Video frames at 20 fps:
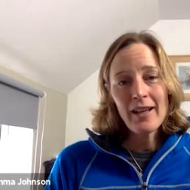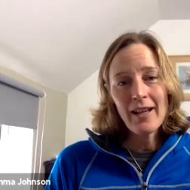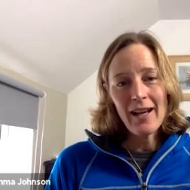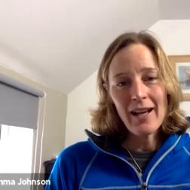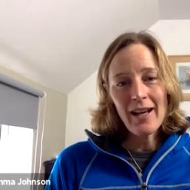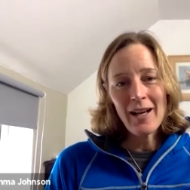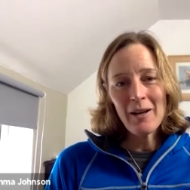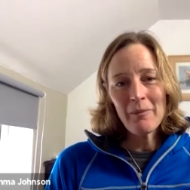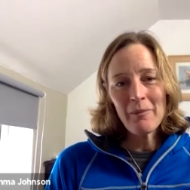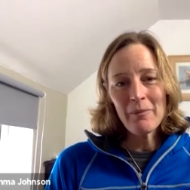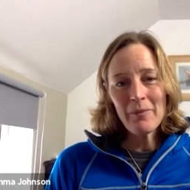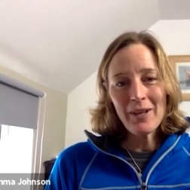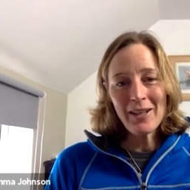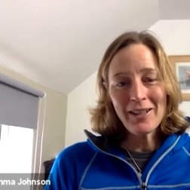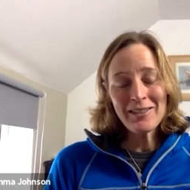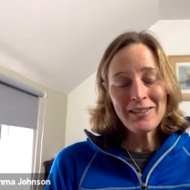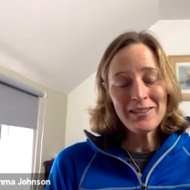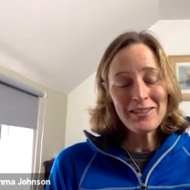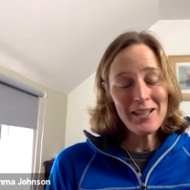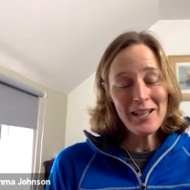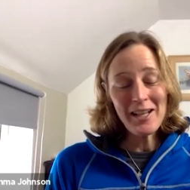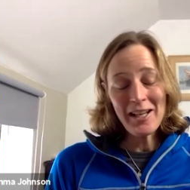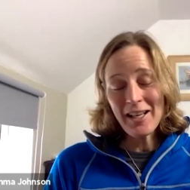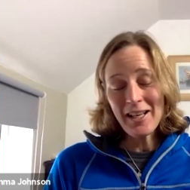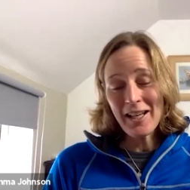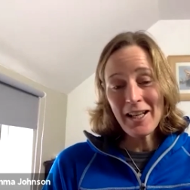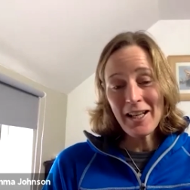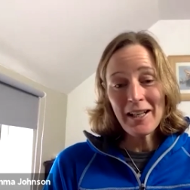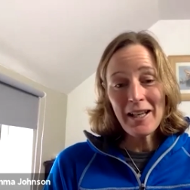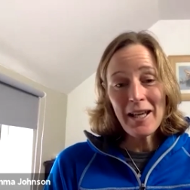um, and,
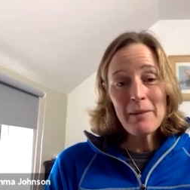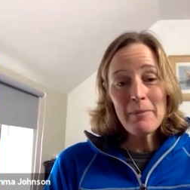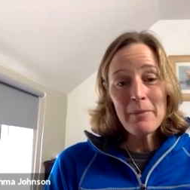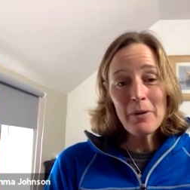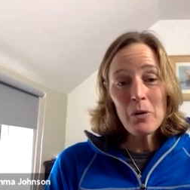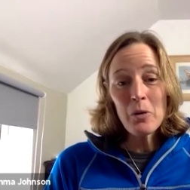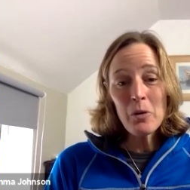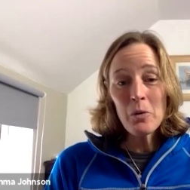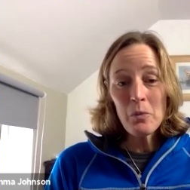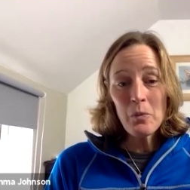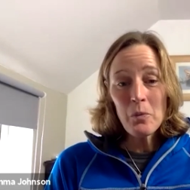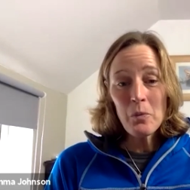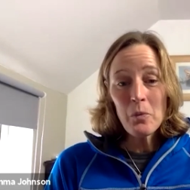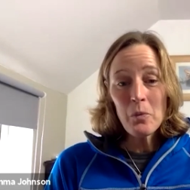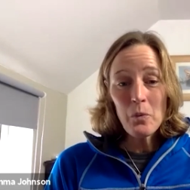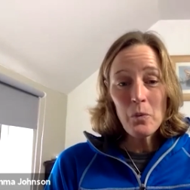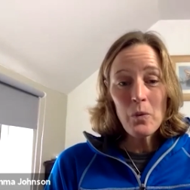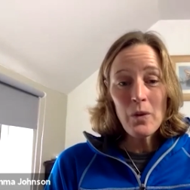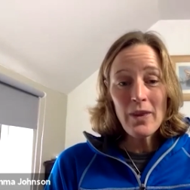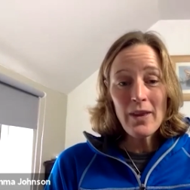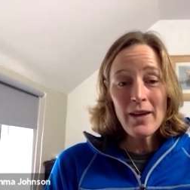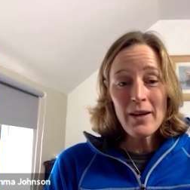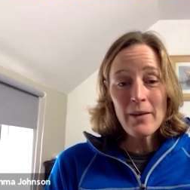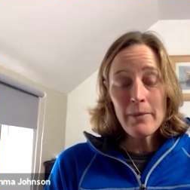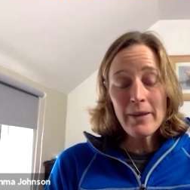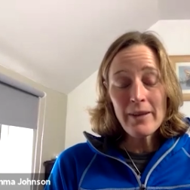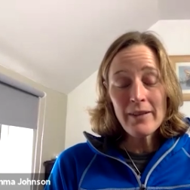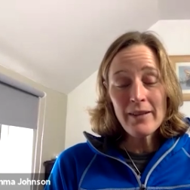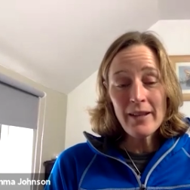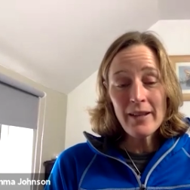and keep it all within the
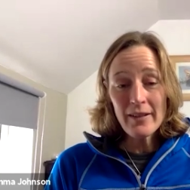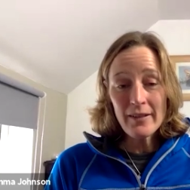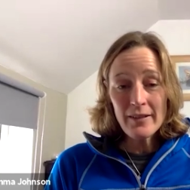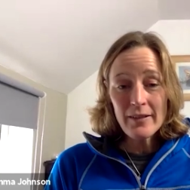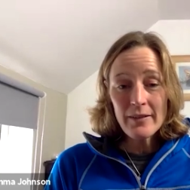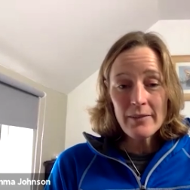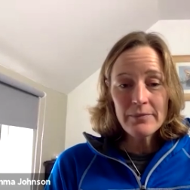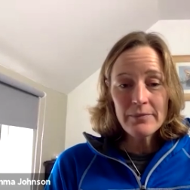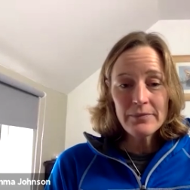business.